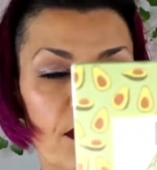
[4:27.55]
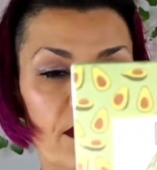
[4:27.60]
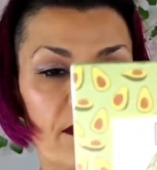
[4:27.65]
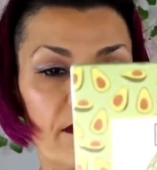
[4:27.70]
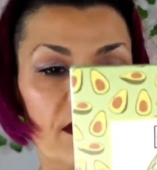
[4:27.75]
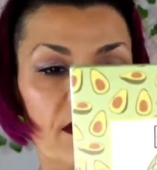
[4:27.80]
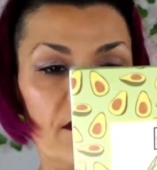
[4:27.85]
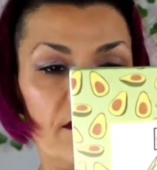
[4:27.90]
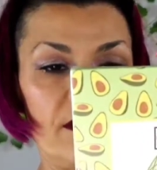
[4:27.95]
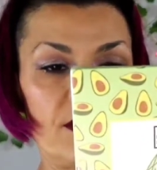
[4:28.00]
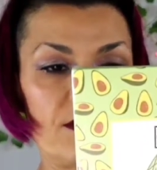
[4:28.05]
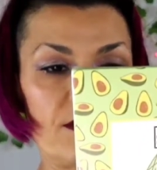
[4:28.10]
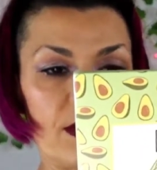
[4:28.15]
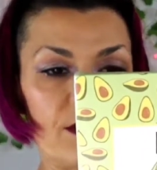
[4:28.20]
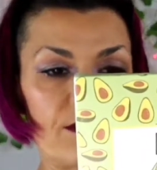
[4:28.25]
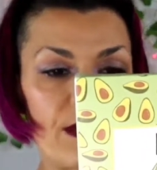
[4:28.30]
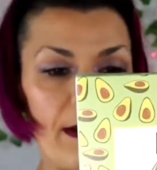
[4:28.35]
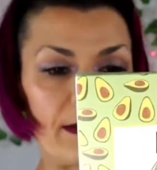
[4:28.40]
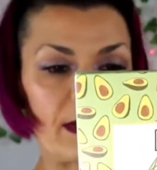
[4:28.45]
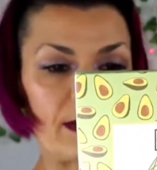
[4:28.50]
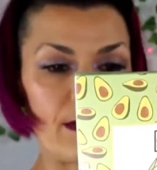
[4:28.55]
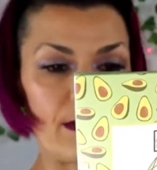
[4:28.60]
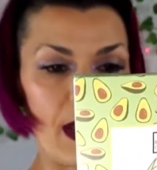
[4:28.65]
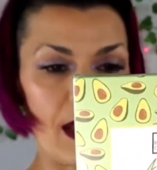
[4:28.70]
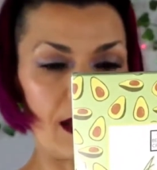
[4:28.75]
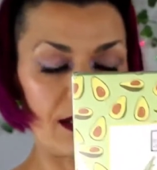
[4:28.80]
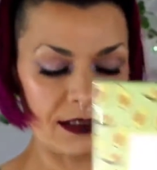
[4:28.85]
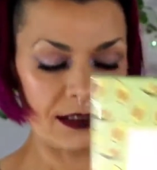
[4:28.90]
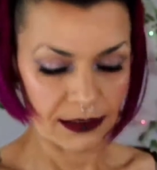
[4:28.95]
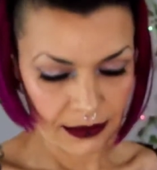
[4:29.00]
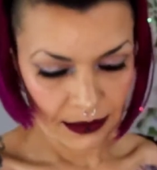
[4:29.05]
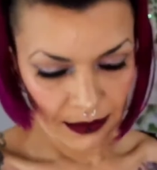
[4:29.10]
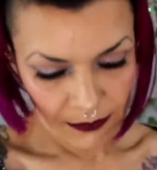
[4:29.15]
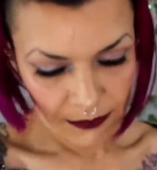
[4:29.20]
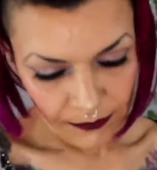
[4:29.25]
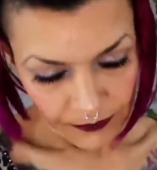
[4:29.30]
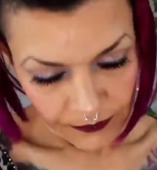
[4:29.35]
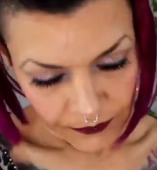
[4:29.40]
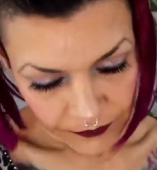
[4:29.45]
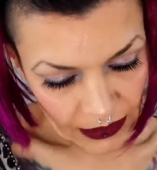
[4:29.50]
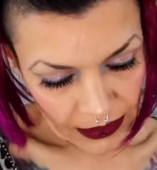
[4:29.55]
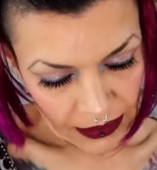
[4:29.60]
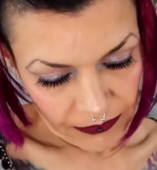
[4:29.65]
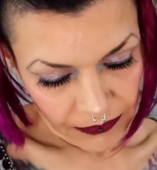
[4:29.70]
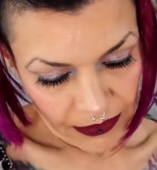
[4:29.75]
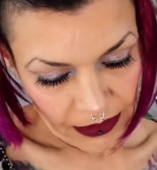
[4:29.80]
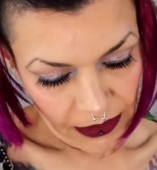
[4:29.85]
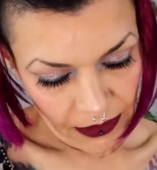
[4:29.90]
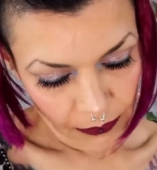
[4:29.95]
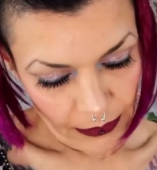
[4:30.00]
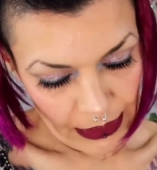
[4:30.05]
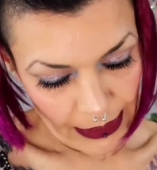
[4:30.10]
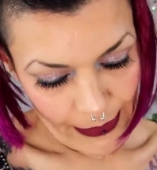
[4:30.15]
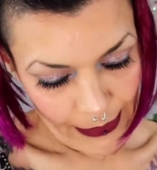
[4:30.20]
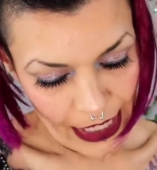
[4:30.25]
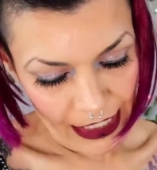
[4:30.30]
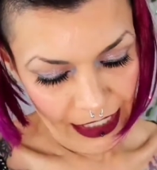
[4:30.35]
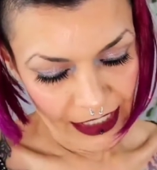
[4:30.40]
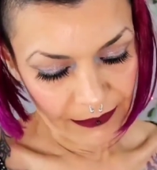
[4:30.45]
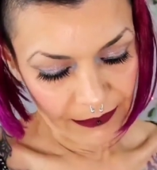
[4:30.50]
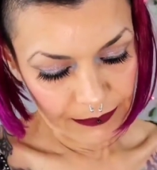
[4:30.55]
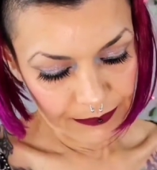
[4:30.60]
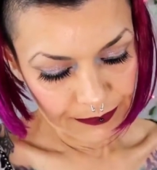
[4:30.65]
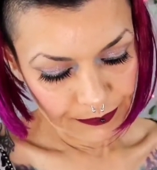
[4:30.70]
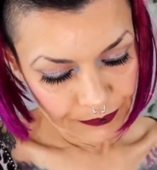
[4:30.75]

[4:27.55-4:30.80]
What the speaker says: individually wrapped mask. Let's read a little bit about it.